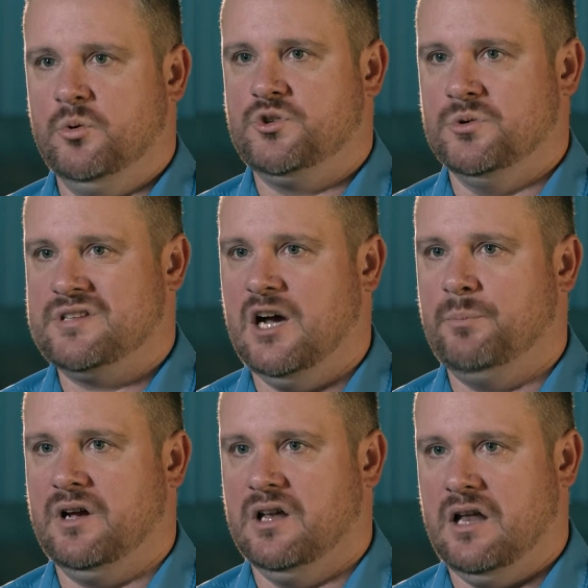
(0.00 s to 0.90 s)
which was
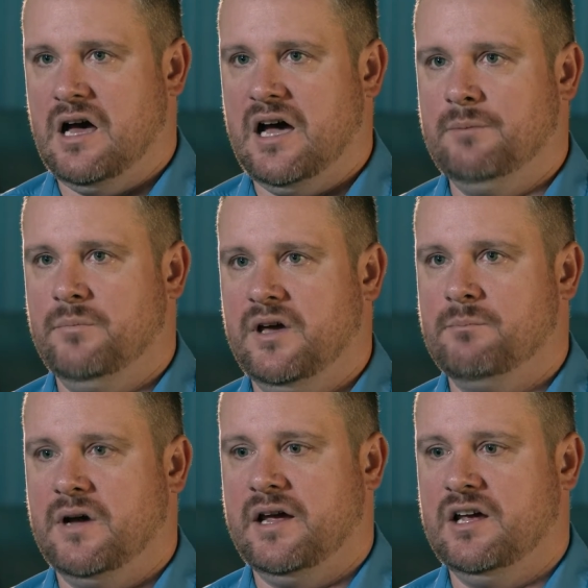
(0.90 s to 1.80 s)
helping a lot,
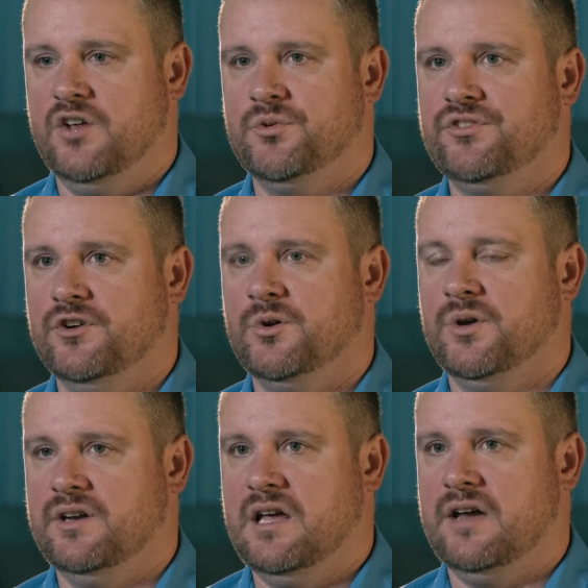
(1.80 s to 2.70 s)
but my health was still going